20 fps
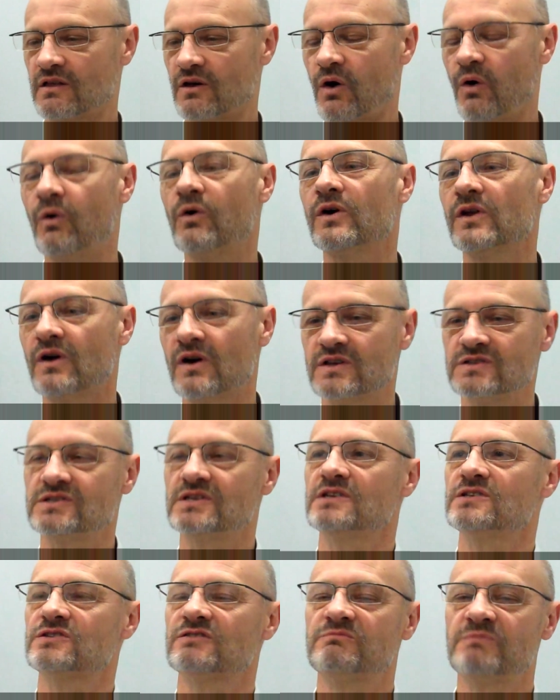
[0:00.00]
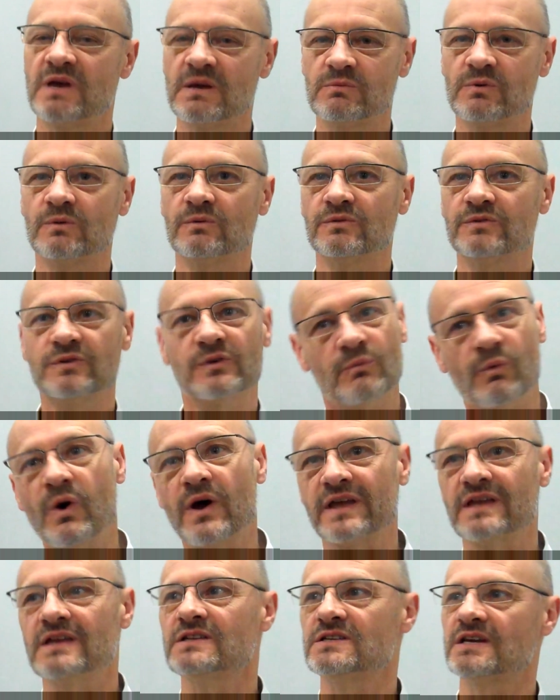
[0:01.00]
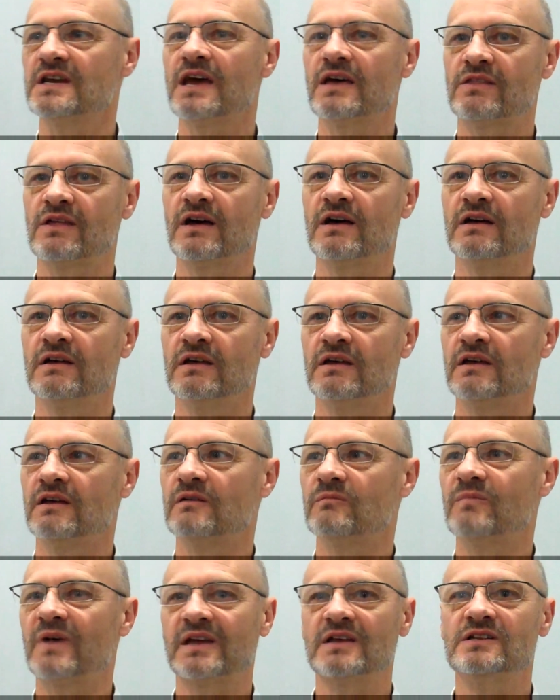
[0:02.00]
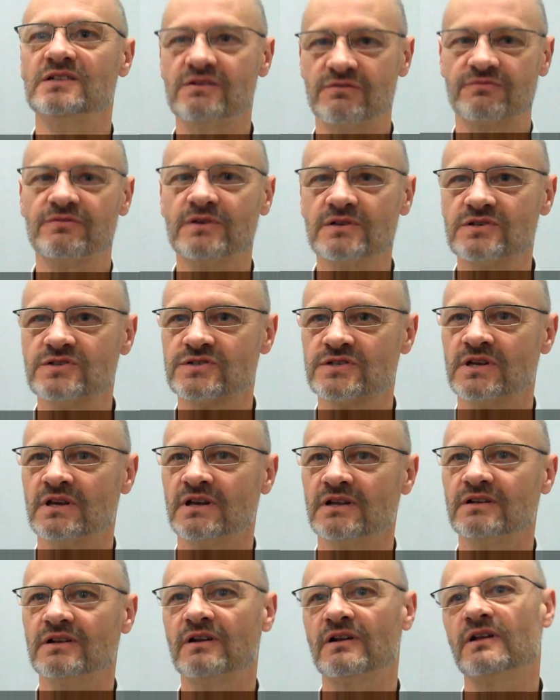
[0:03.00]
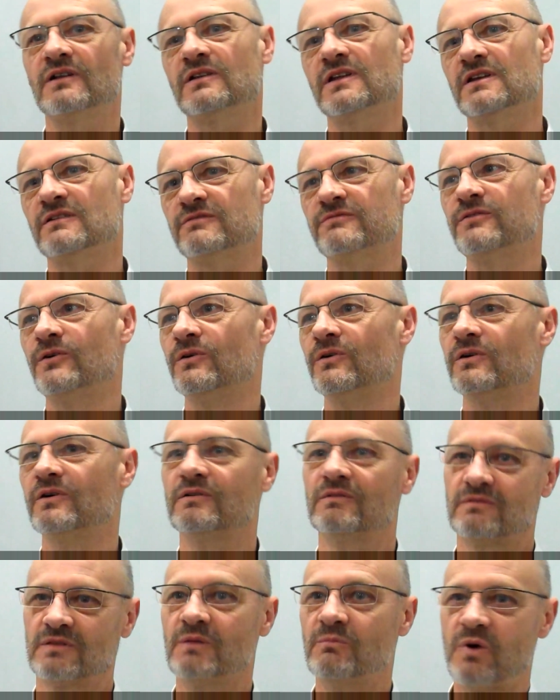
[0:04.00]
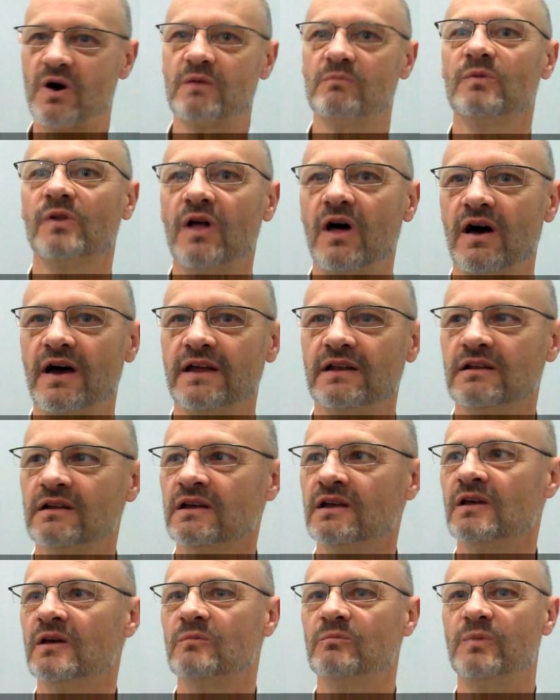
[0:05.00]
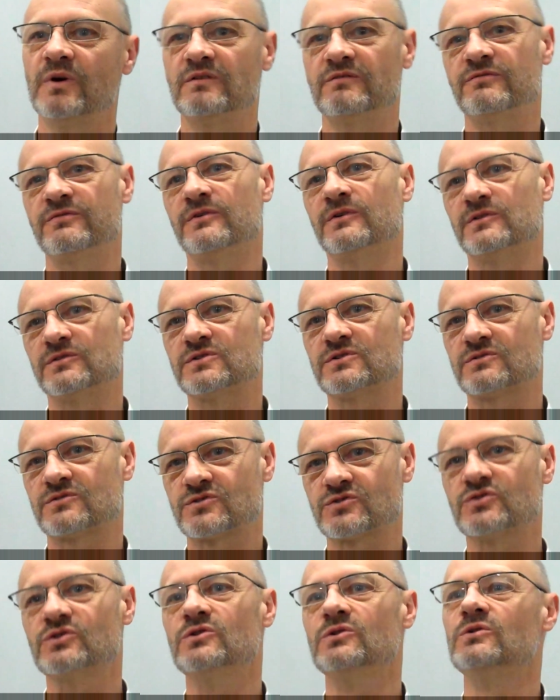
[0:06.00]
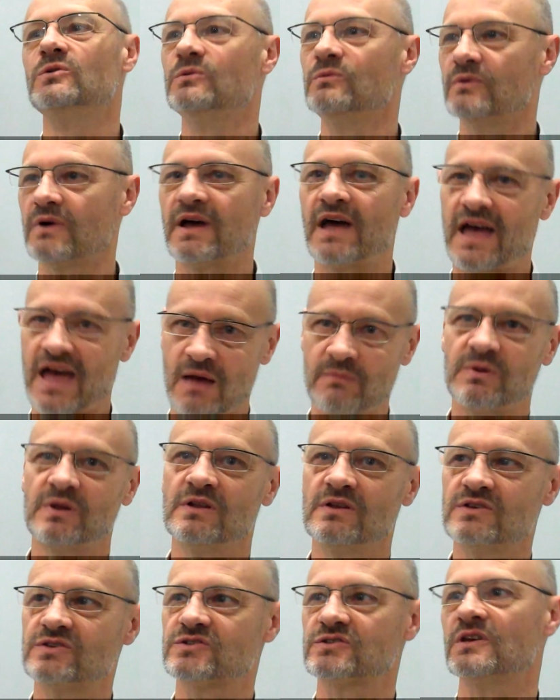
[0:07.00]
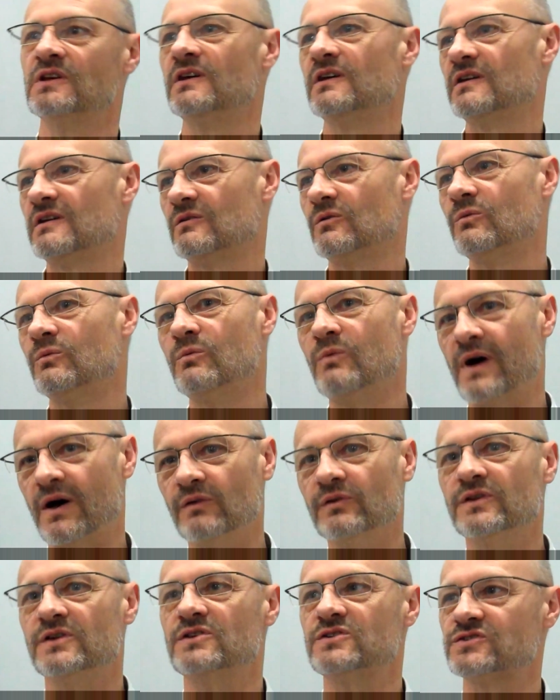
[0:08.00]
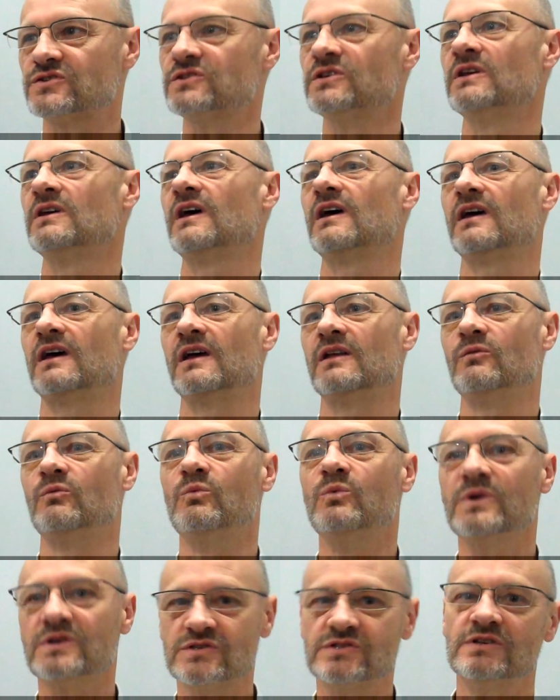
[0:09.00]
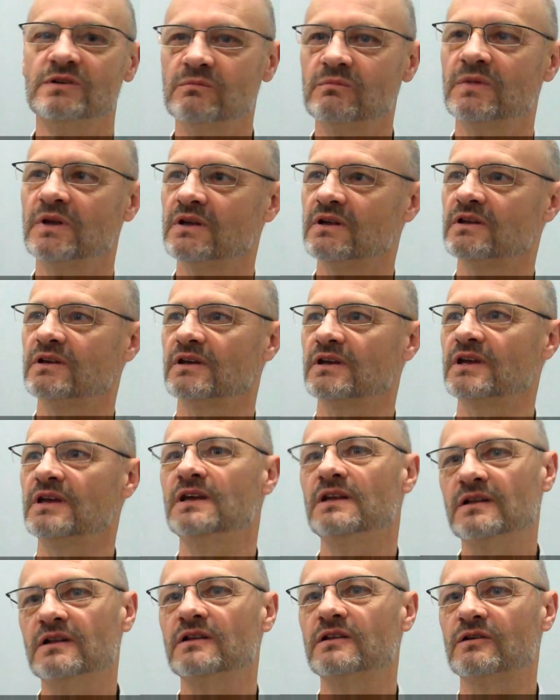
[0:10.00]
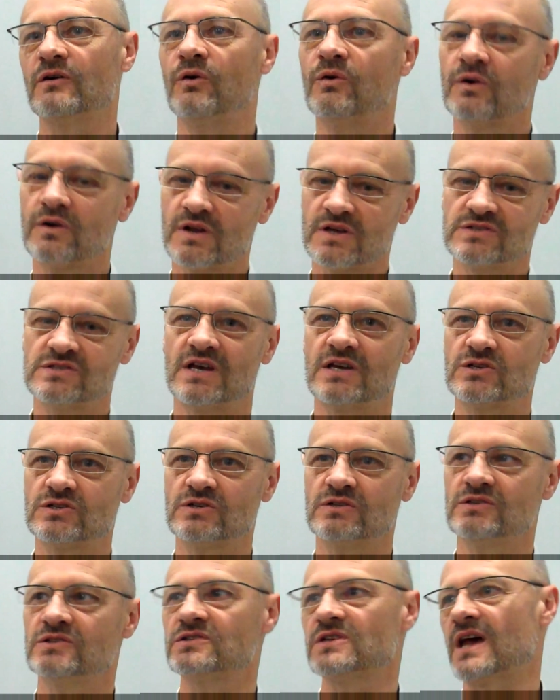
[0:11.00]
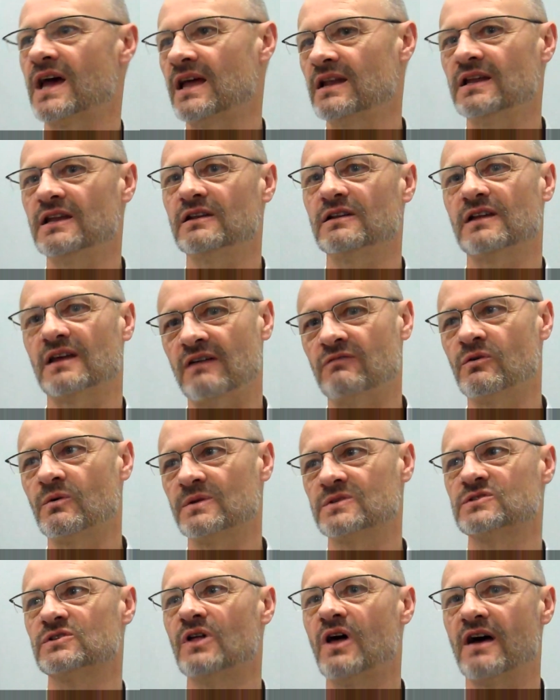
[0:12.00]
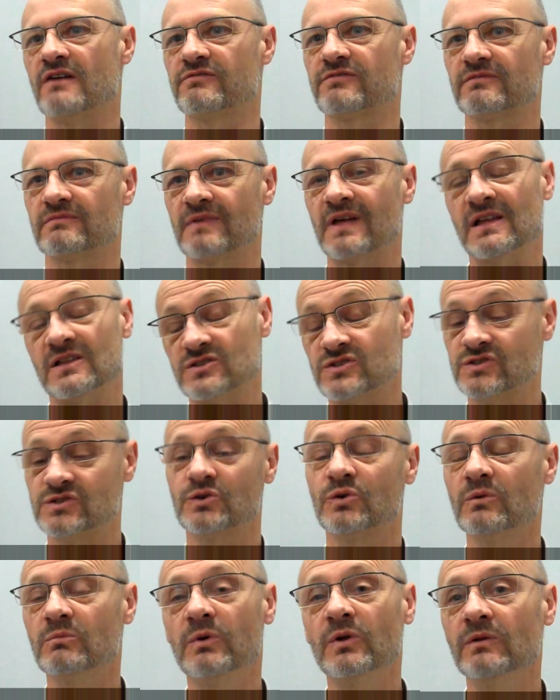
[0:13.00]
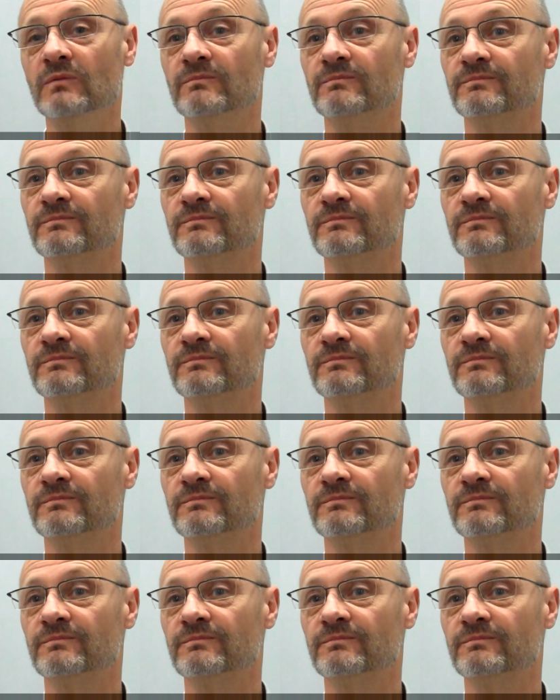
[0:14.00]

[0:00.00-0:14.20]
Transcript: organisings of people working together make a difference, not only for the bottom line, but for true happiness, wellness and wisdom in organisations and in everyone's life. And it's doable,